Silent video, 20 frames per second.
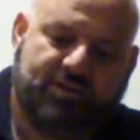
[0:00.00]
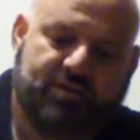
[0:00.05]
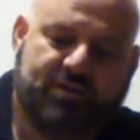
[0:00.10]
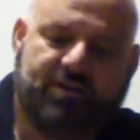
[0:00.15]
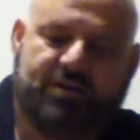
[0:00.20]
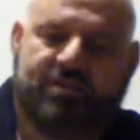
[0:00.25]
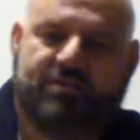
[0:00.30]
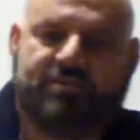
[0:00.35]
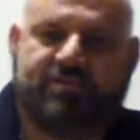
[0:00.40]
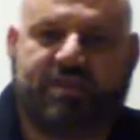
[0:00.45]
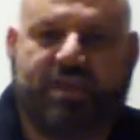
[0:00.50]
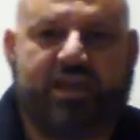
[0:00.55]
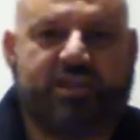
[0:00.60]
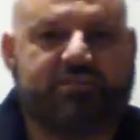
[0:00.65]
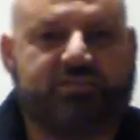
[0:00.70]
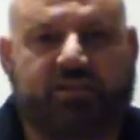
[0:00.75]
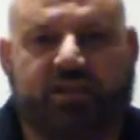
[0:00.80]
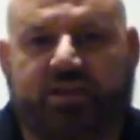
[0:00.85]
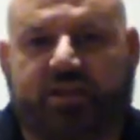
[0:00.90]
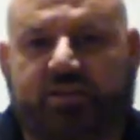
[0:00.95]

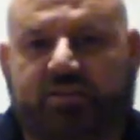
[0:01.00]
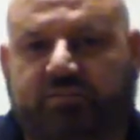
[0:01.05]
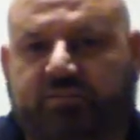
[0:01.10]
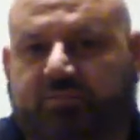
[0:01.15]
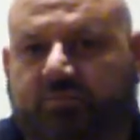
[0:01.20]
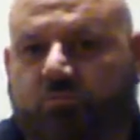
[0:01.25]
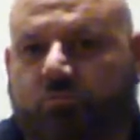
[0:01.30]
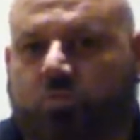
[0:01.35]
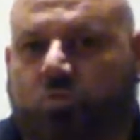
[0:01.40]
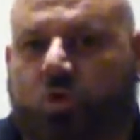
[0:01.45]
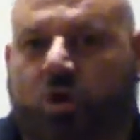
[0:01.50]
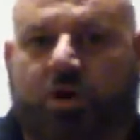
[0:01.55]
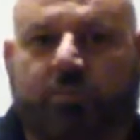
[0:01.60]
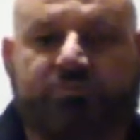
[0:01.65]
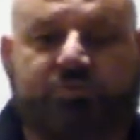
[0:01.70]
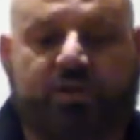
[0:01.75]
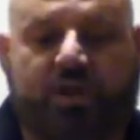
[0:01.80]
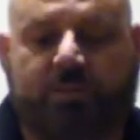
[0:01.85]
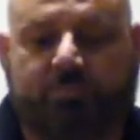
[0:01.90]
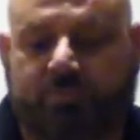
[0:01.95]
stays lit,
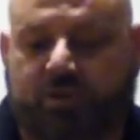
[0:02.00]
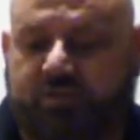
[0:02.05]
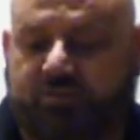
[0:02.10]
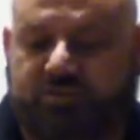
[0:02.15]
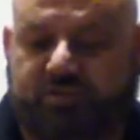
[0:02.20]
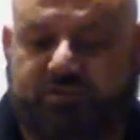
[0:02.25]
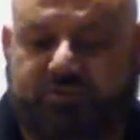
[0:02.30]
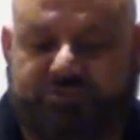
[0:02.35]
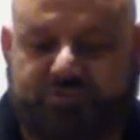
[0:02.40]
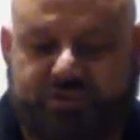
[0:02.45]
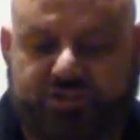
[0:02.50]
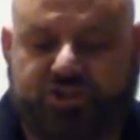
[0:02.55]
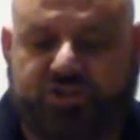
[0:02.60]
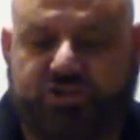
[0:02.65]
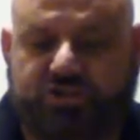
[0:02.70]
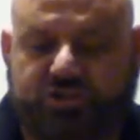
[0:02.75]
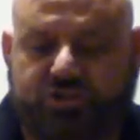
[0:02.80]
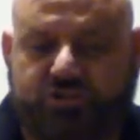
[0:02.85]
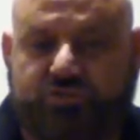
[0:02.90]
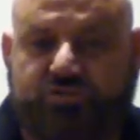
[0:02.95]
warms up. It's an
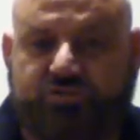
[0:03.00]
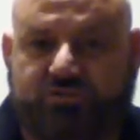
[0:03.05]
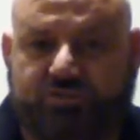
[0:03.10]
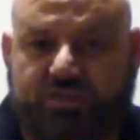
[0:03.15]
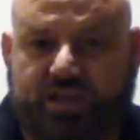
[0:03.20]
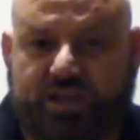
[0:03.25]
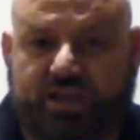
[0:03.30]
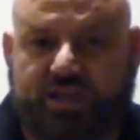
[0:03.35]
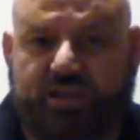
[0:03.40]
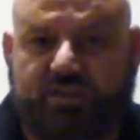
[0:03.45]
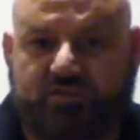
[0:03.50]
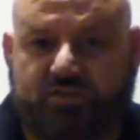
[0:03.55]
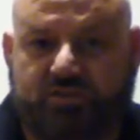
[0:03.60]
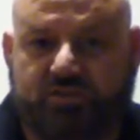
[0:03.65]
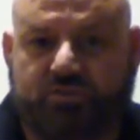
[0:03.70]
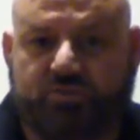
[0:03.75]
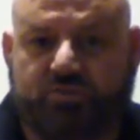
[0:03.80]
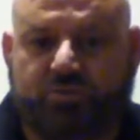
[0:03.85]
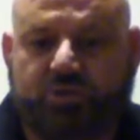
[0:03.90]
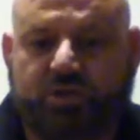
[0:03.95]
efficient use of the heat
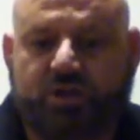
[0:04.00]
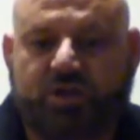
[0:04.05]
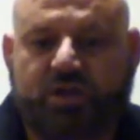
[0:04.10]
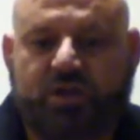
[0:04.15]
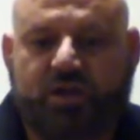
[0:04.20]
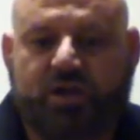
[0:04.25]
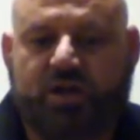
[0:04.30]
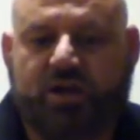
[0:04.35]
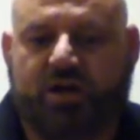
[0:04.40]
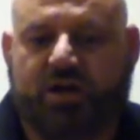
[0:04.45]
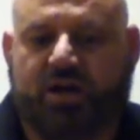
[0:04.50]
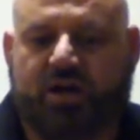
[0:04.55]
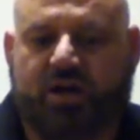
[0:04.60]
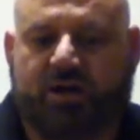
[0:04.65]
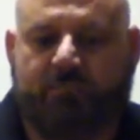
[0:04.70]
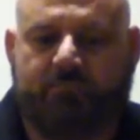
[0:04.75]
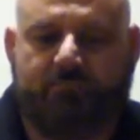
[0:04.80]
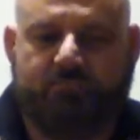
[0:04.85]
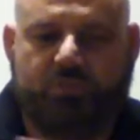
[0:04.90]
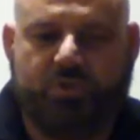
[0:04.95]
too.
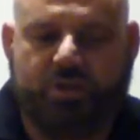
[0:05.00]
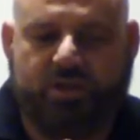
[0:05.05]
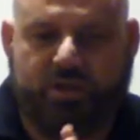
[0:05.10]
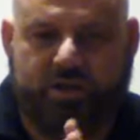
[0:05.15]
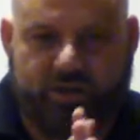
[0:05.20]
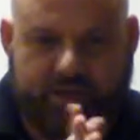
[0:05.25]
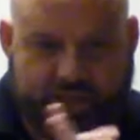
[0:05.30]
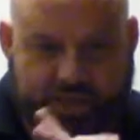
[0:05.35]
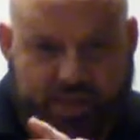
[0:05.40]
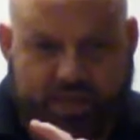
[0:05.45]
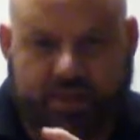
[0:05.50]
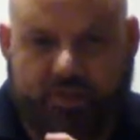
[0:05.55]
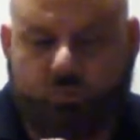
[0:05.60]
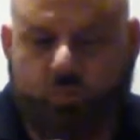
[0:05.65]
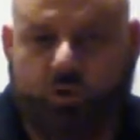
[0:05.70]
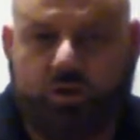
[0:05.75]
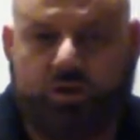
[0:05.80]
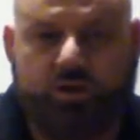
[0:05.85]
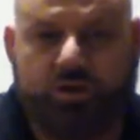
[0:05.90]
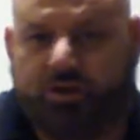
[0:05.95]
It again
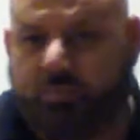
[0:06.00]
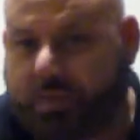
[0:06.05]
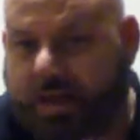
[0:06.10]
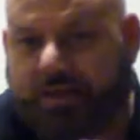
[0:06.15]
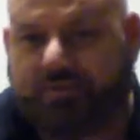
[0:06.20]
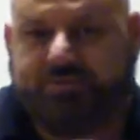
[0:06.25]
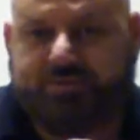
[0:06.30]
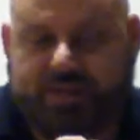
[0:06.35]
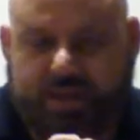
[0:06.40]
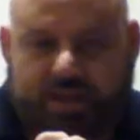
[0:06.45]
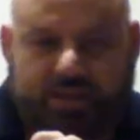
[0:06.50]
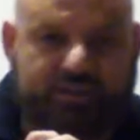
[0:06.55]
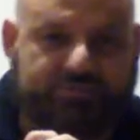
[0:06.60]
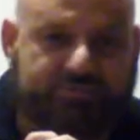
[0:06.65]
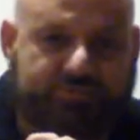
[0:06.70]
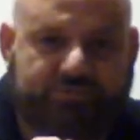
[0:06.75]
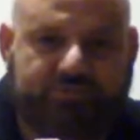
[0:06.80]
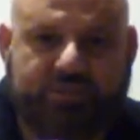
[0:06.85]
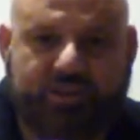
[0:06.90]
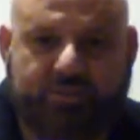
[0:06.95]
will, in about 10 to
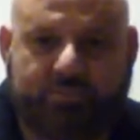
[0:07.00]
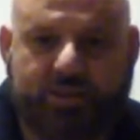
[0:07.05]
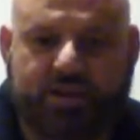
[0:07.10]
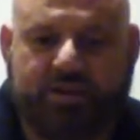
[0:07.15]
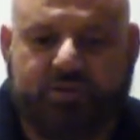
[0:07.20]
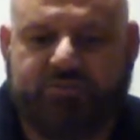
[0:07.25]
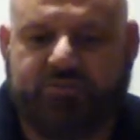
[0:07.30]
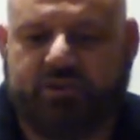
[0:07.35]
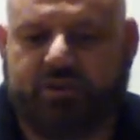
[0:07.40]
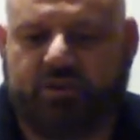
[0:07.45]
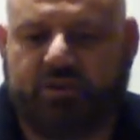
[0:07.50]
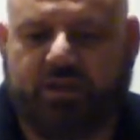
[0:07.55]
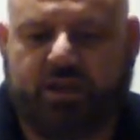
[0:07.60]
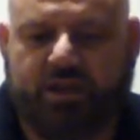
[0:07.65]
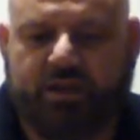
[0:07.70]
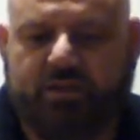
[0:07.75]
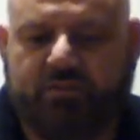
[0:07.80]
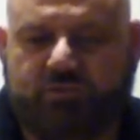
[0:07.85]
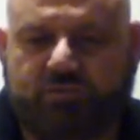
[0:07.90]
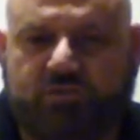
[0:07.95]
15 minutes, it'll
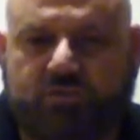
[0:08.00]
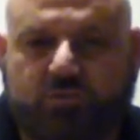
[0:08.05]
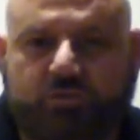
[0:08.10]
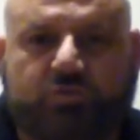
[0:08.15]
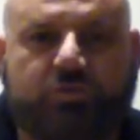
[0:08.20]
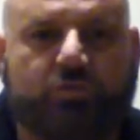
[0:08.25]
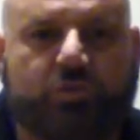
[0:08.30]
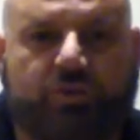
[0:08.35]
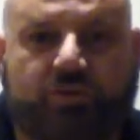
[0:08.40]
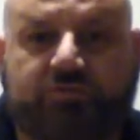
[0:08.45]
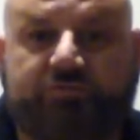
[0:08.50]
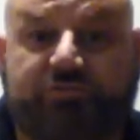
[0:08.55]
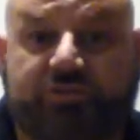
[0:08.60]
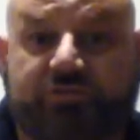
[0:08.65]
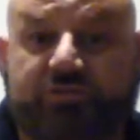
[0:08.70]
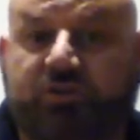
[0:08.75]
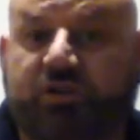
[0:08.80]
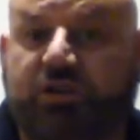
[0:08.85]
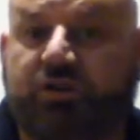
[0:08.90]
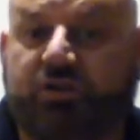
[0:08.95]
get to
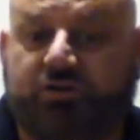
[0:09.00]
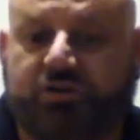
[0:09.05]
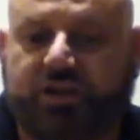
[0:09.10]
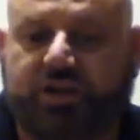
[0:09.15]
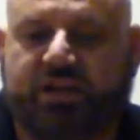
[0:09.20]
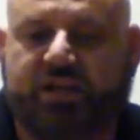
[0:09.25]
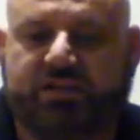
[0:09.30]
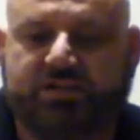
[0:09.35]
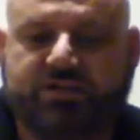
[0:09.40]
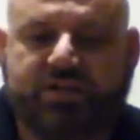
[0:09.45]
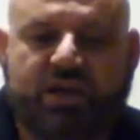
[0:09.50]
250 degrees.